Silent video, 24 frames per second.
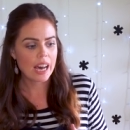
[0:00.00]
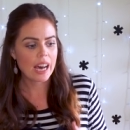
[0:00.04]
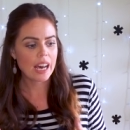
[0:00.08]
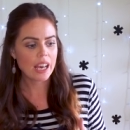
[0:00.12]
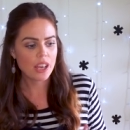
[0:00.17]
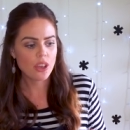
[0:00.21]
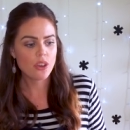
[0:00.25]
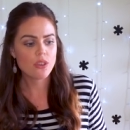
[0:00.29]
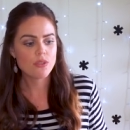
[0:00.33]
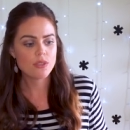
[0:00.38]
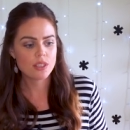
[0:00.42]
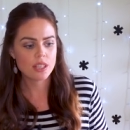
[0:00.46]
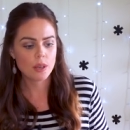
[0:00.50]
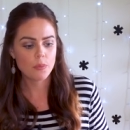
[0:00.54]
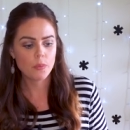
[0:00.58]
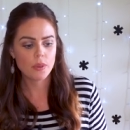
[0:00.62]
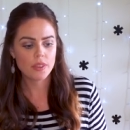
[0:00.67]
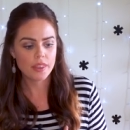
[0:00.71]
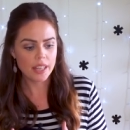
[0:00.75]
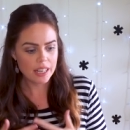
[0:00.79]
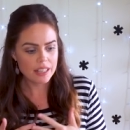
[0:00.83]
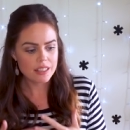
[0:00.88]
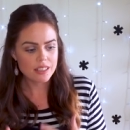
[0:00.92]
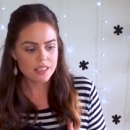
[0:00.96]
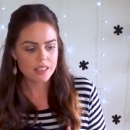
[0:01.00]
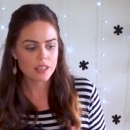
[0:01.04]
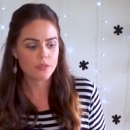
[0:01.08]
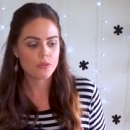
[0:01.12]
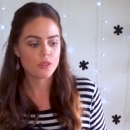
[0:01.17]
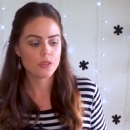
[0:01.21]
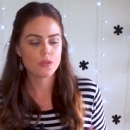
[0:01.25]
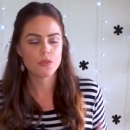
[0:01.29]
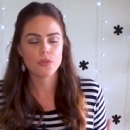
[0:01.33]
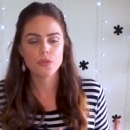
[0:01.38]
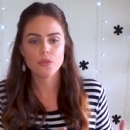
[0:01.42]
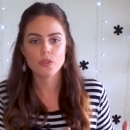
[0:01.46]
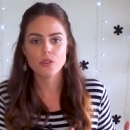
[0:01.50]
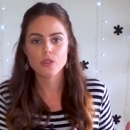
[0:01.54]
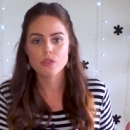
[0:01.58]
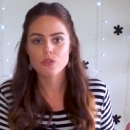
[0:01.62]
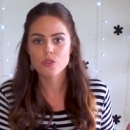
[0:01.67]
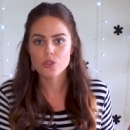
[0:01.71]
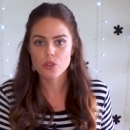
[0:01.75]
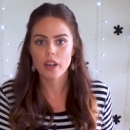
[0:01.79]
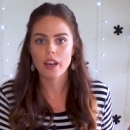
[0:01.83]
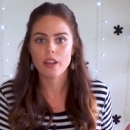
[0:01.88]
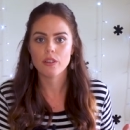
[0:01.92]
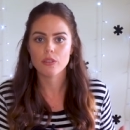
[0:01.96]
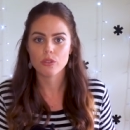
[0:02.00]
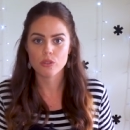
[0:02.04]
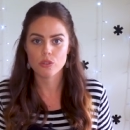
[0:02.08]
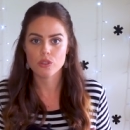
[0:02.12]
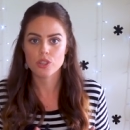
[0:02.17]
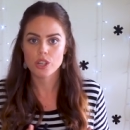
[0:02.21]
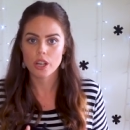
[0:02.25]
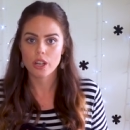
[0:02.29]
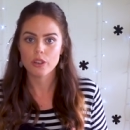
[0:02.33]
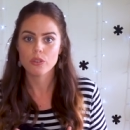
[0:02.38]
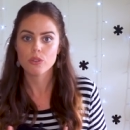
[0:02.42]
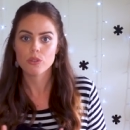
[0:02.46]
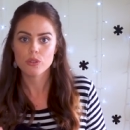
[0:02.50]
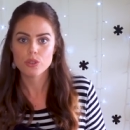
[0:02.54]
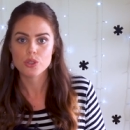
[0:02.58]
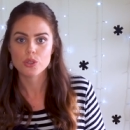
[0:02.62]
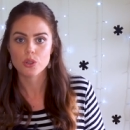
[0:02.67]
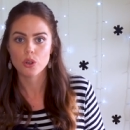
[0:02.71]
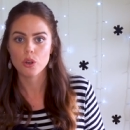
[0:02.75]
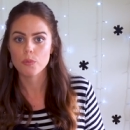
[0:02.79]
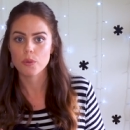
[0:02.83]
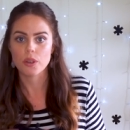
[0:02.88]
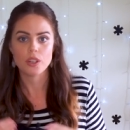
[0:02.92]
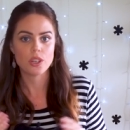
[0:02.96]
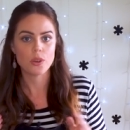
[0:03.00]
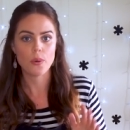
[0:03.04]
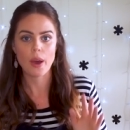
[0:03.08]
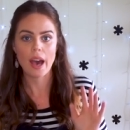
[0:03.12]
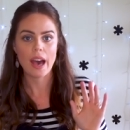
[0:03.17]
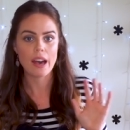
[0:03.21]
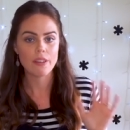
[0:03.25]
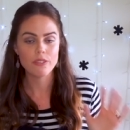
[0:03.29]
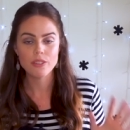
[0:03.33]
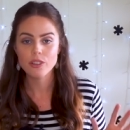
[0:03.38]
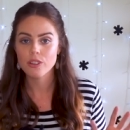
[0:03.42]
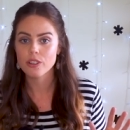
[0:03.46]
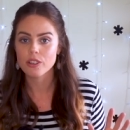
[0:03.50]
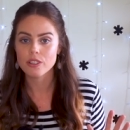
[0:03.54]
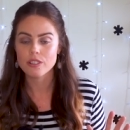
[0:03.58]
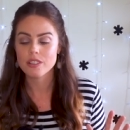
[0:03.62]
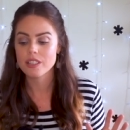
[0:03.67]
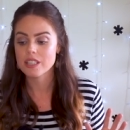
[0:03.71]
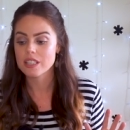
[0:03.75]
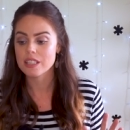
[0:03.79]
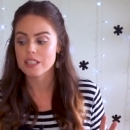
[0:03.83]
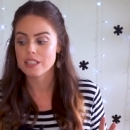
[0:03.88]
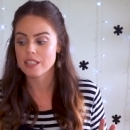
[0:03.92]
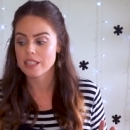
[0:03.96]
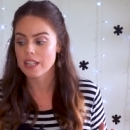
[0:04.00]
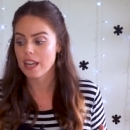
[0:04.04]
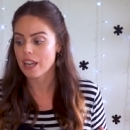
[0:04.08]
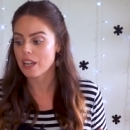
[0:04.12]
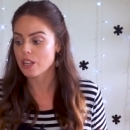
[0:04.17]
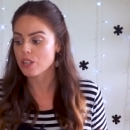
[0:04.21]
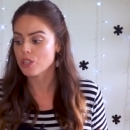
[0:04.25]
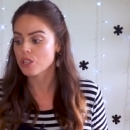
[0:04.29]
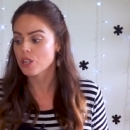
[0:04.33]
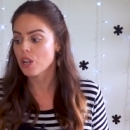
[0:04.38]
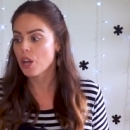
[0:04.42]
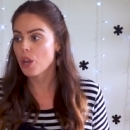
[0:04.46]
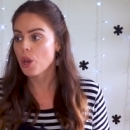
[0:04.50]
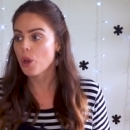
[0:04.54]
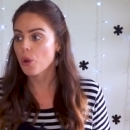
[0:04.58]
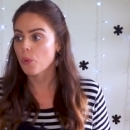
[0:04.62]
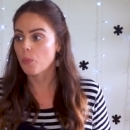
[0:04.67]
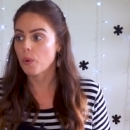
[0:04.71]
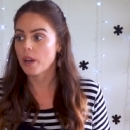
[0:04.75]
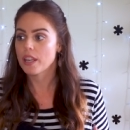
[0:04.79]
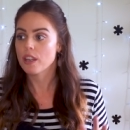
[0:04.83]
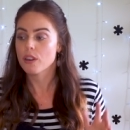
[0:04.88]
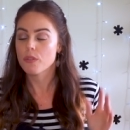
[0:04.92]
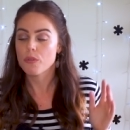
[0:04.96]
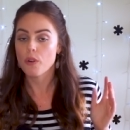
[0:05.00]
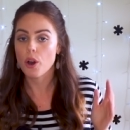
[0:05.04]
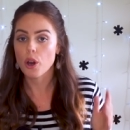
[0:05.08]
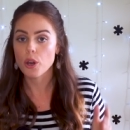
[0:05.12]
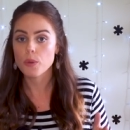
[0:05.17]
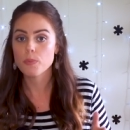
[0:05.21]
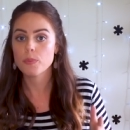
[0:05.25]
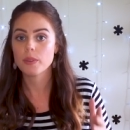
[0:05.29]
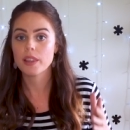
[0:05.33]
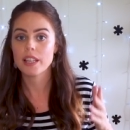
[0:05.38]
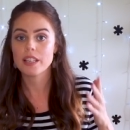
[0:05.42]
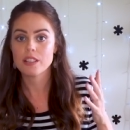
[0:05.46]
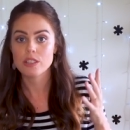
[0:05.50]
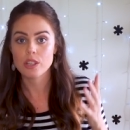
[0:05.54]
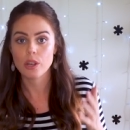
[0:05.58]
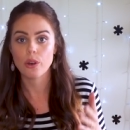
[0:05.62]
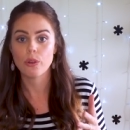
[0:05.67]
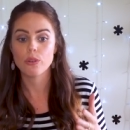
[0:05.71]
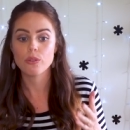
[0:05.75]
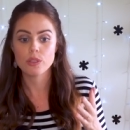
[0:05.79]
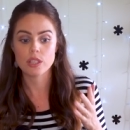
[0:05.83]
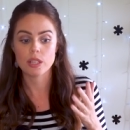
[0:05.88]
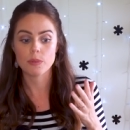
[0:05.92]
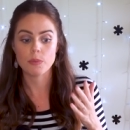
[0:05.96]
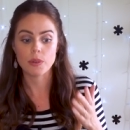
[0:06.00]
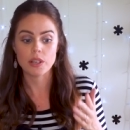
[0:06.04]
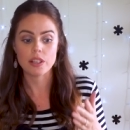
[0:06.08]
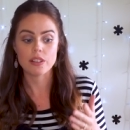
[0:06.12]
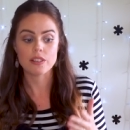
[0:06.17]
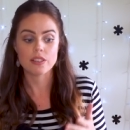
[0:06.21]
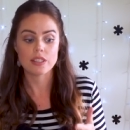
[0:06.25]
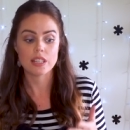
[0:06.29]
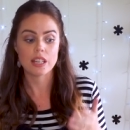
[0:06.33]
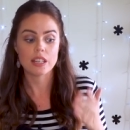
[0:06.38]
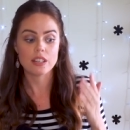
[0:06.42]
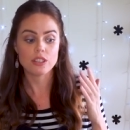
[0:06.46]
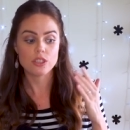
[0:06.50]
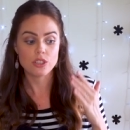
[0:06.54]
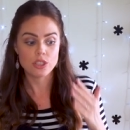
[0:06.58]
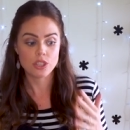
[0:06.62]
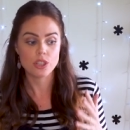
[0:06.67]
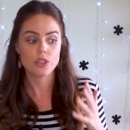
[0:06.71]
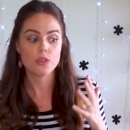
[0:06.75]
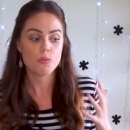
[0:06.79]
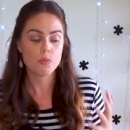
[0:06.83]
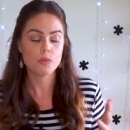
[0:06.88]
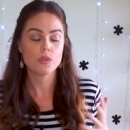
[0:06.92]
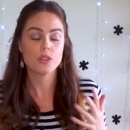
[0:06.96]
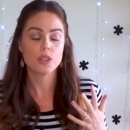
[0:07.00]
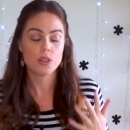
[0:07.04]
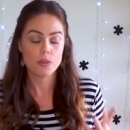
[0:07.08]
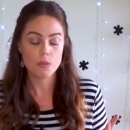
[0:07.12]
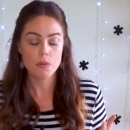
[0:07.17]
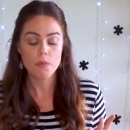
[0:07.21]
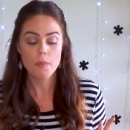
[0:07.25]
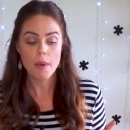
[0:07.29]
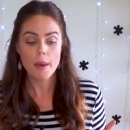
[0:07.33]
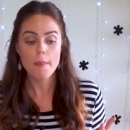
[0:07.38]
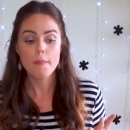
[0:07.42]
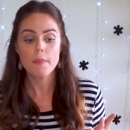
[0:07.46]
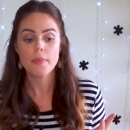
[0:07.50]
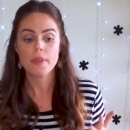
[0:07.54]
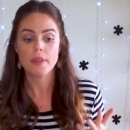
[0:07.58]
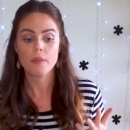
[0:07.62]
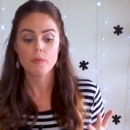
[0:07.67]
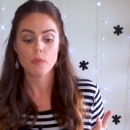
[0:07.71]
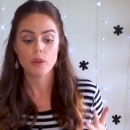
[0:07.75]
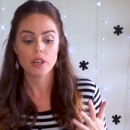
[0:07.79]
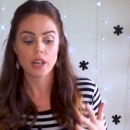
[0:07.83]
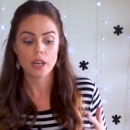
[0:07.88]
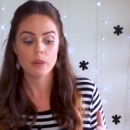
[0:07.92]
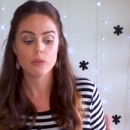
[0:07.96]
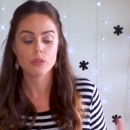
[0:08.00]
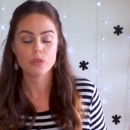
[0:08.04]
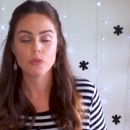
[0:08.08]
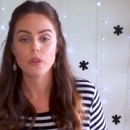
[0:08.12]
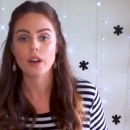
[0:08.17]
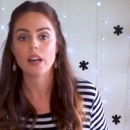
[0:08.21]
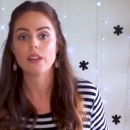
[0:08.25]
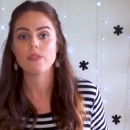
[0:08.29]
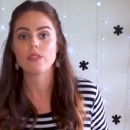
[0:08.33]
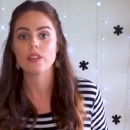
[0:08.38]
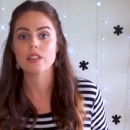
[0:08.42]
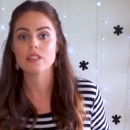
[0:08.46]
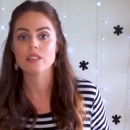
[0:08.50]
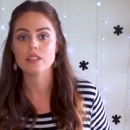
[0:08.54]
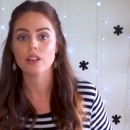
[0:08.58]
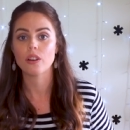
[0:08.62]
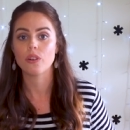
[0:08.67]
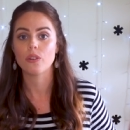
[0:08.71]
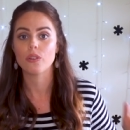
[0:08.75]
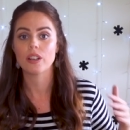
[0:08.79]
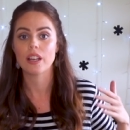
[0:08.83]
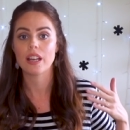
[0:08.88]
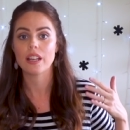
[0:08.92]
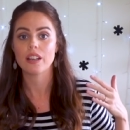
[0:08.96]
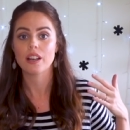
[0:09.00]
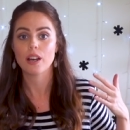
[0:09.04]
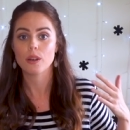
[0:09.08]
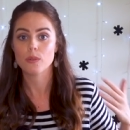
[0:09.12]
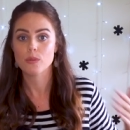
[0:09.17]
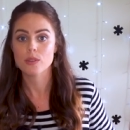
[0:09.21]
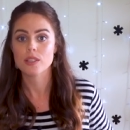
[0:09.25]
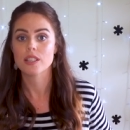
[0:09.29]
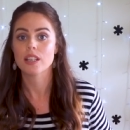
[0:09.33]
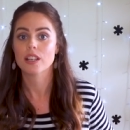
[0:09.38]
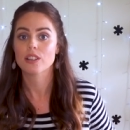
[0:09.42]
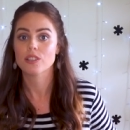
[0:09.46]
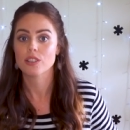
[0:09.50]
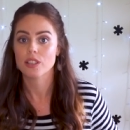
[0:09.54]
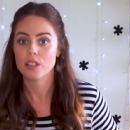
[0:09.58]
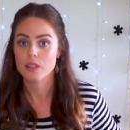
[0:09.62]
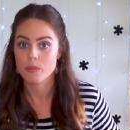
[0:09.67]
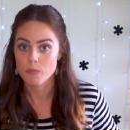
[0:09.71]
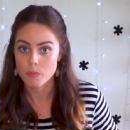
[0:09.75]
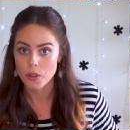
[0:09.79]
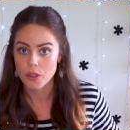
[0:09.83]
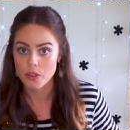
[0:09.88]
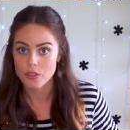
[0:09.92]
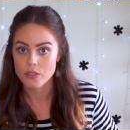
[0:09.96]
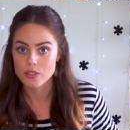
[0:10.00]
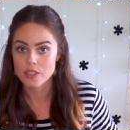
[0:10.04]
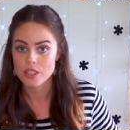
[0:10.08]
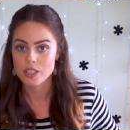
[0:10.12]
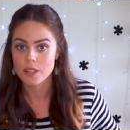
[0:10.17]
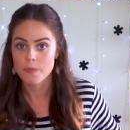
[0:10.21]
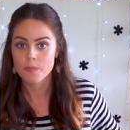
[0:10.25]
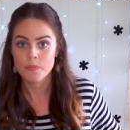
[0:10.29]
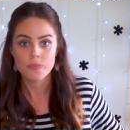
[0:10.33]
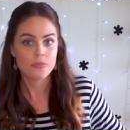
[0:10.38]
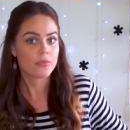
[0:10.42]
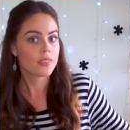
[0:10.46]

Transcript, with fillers: Are you someone that has suffered through childhood trauma and you haven't gotten to the stage where you've openly told someone and said, do you remember when I was 5 years old and I was sexually abused?